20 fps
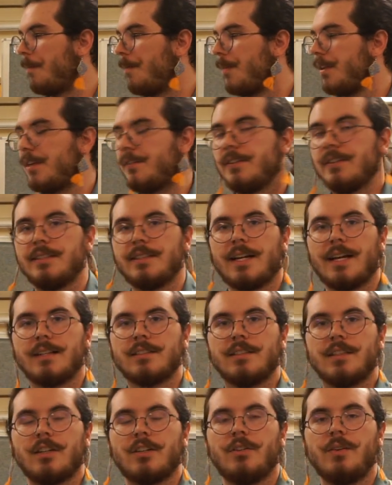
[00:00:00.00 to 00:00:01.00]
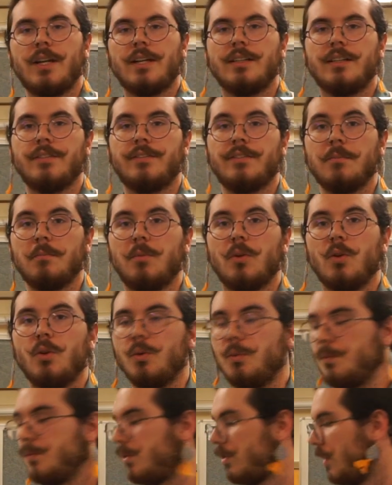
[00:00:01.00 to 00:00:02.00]
different taxa create different
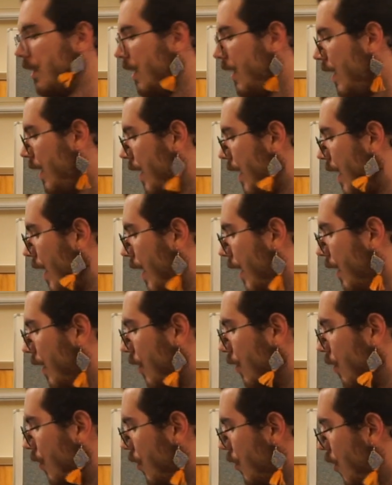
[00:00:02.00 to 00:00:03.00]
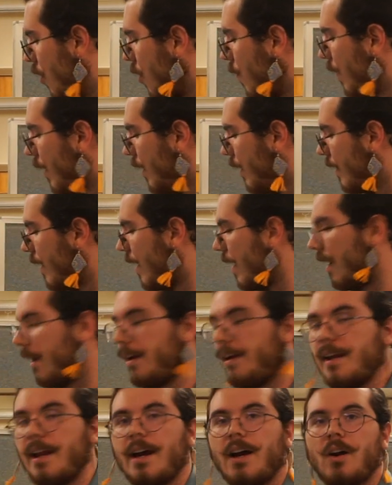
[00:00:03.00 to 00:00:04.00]
blooms. And knowing that
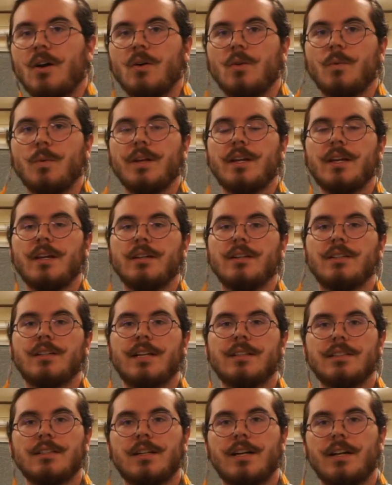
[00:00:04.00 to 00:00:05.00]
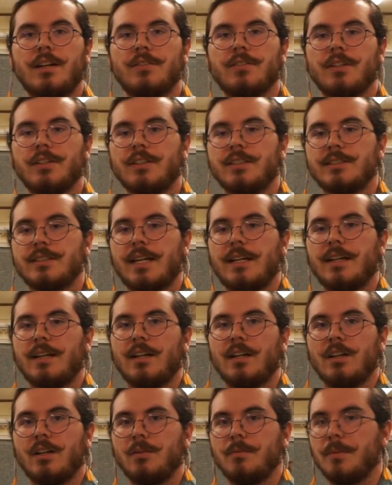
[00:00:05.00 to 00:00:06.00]
now, we can kind of understand it a
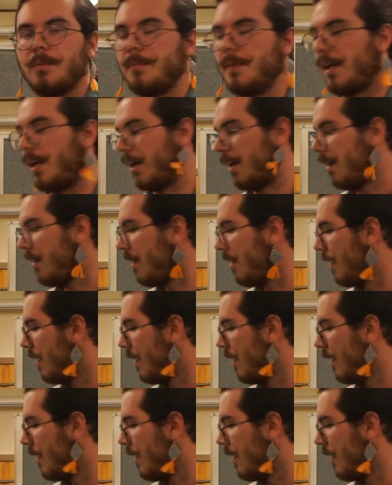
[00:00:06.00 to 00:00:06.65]
little bit better.